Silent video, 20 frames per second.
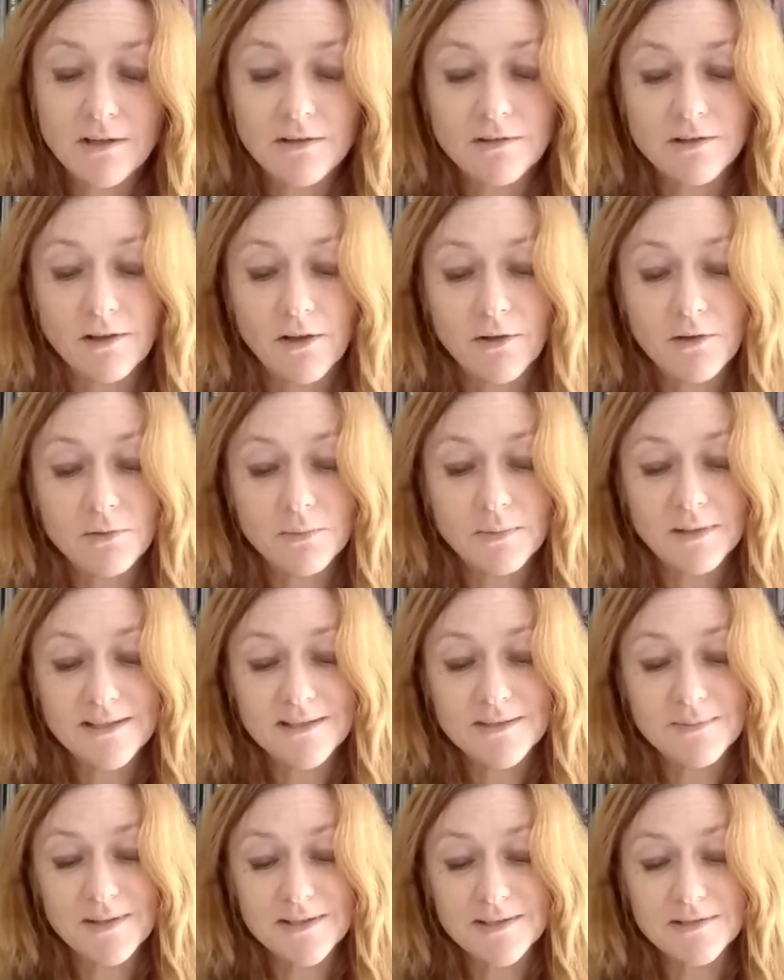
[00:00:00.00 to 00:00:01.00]
The local
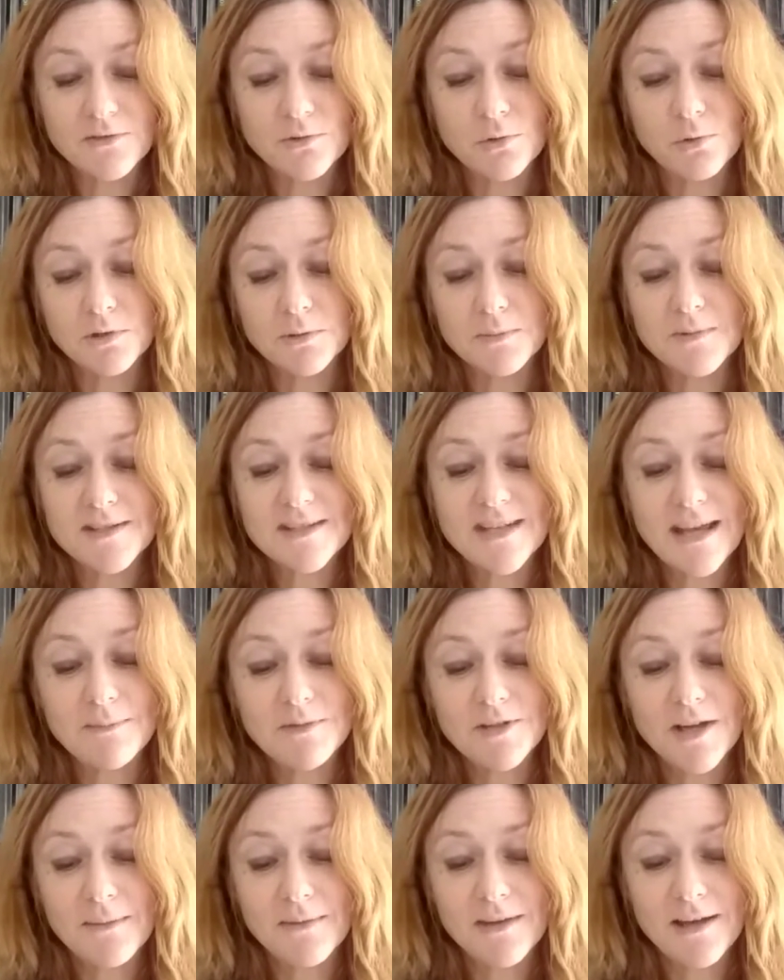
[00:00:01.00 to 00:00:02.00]
police must have called him at the same
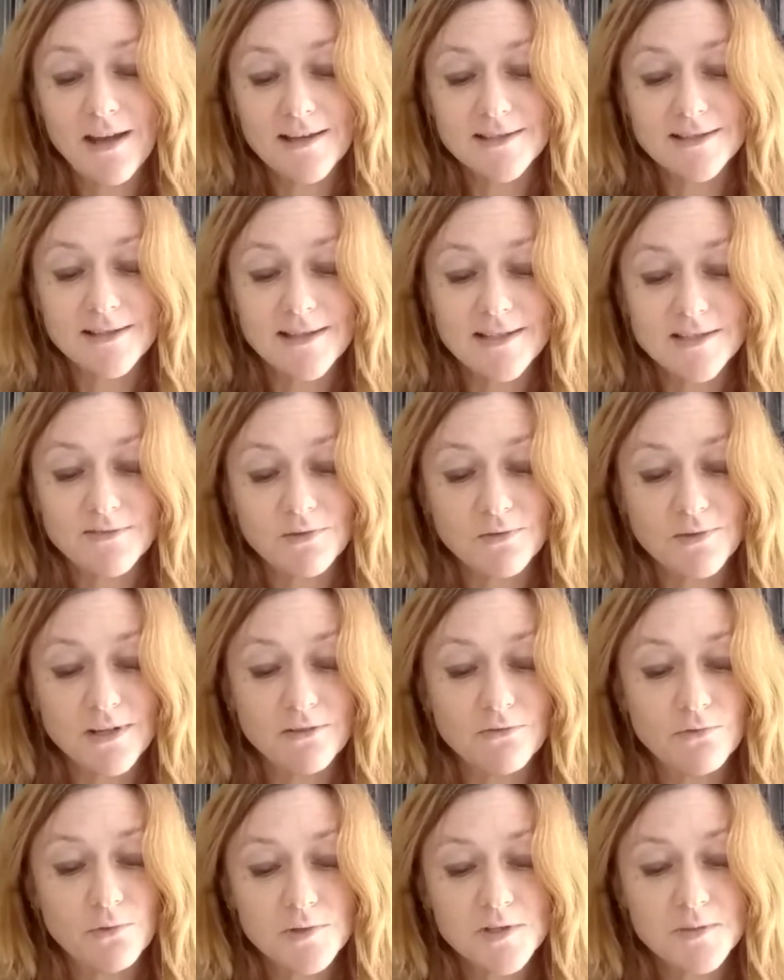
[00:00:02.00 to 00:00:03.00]
time they'd asked Leeds for
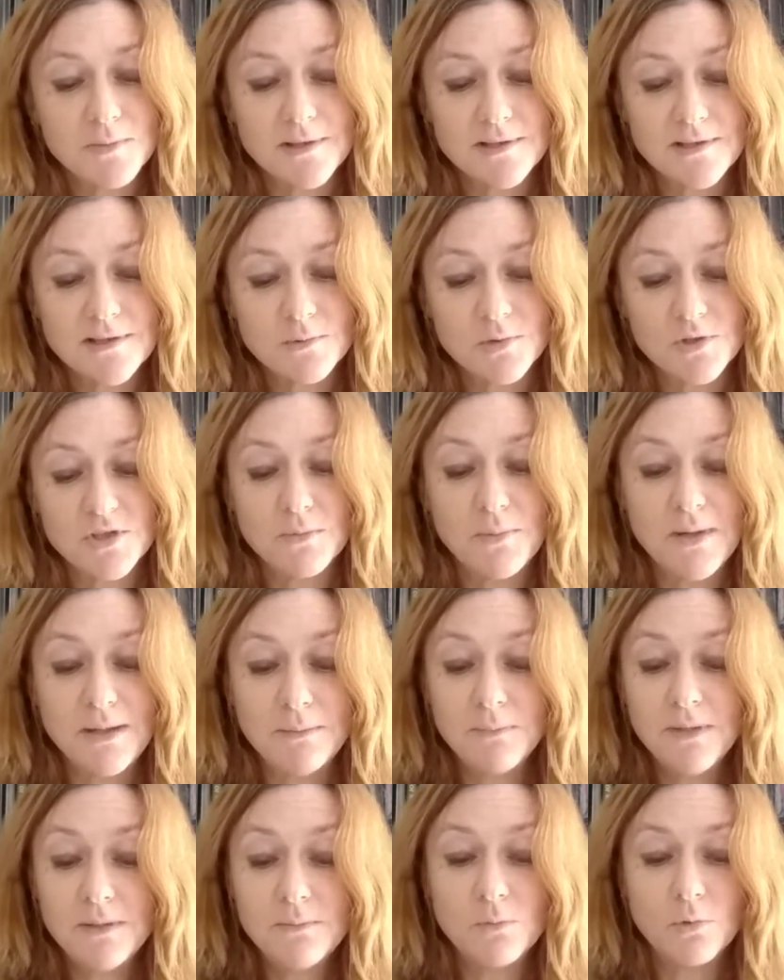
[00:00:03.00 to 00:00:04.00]
reinforcements, which had
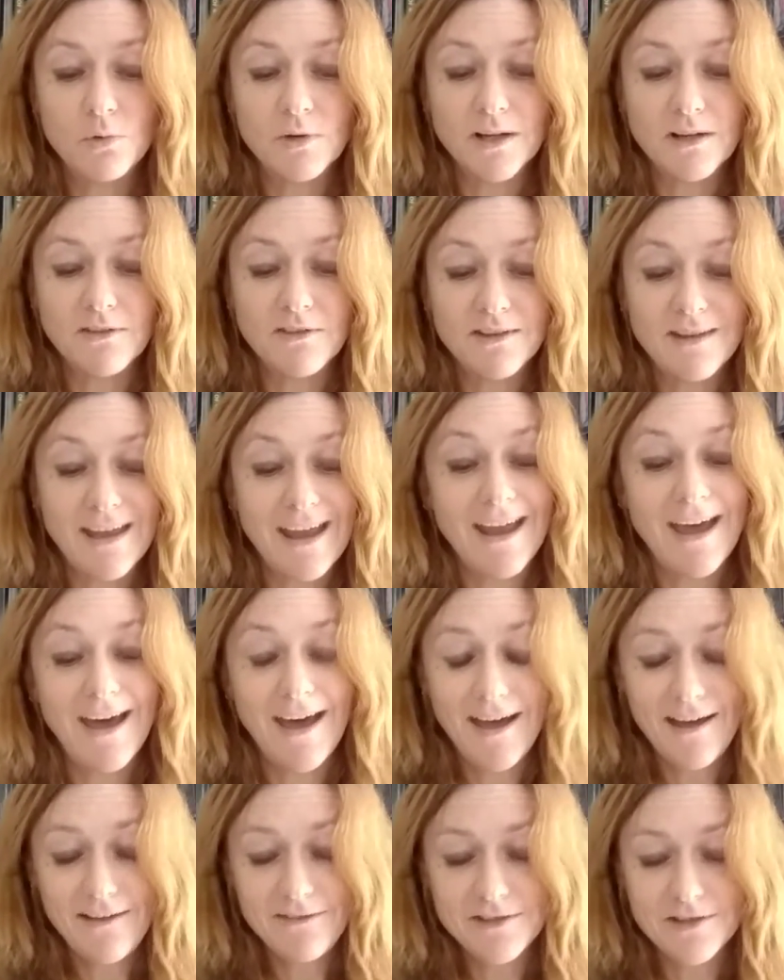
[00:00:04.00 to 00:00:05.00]
been mid-morning of the day
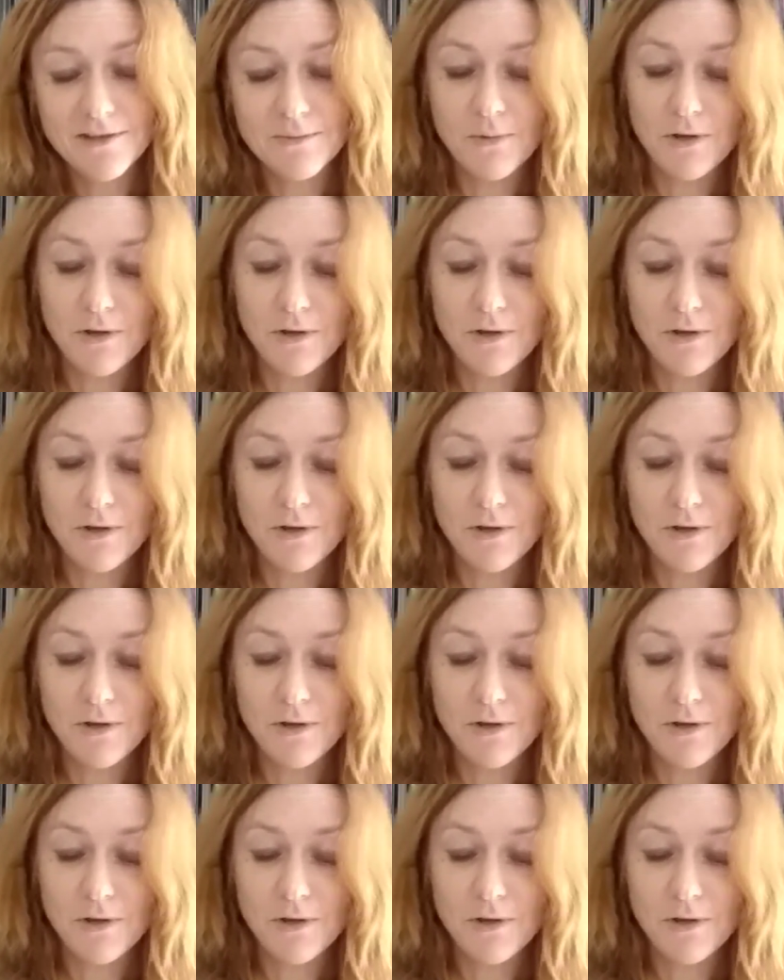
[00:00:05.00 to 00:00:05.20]
after the